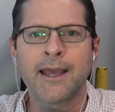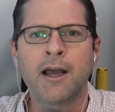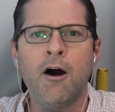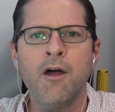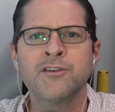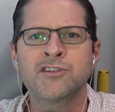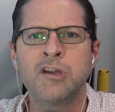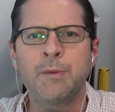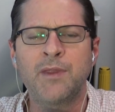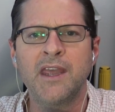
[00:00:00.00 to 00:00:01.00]
like all the
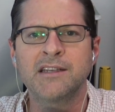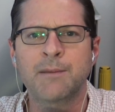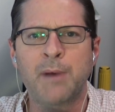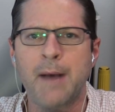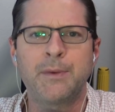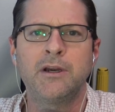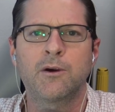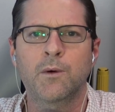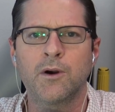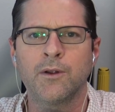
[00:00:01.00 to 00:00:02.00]
stupid things that pop into your
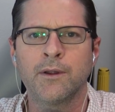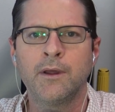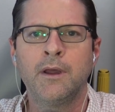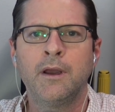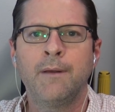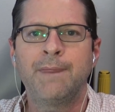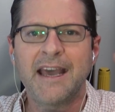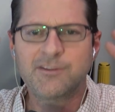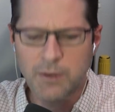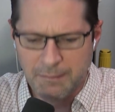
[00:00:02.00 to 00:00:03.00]
world.
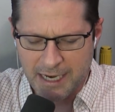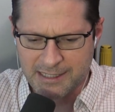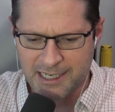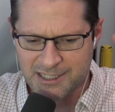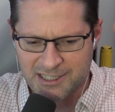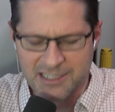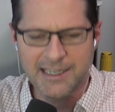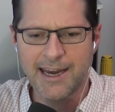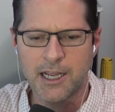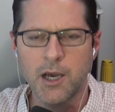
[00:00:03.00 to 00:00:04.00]
That's what meditation, just
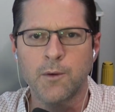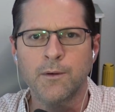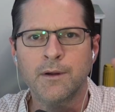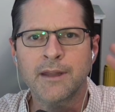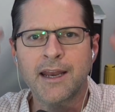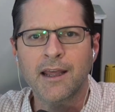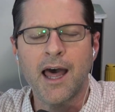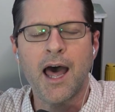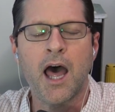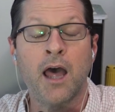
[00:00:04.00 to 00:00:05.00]
let it go. Let it,
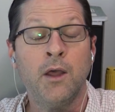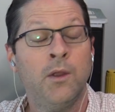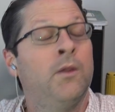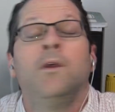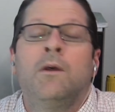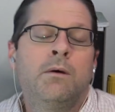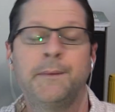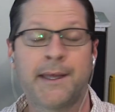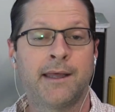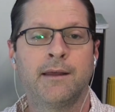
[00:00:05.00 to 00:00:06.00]

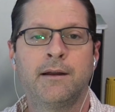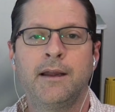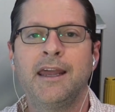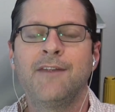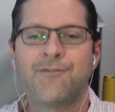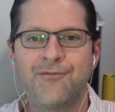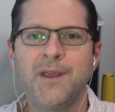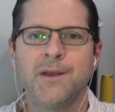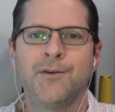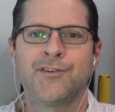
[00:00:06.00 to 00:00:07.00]
and it
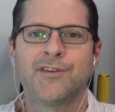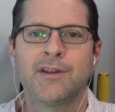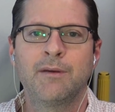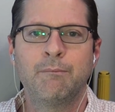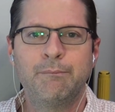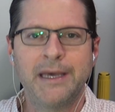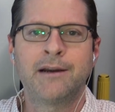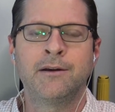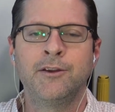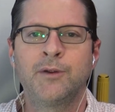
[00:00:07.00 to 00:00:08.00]
feels
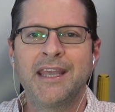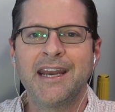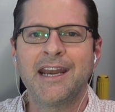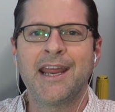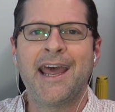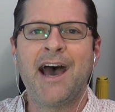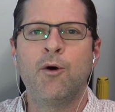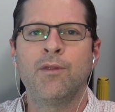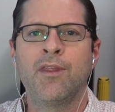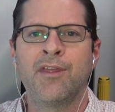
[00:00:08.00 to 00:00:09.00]
better. You get it
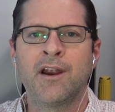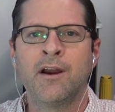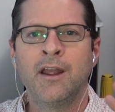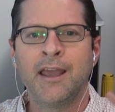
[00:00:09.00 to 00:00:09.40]
out there.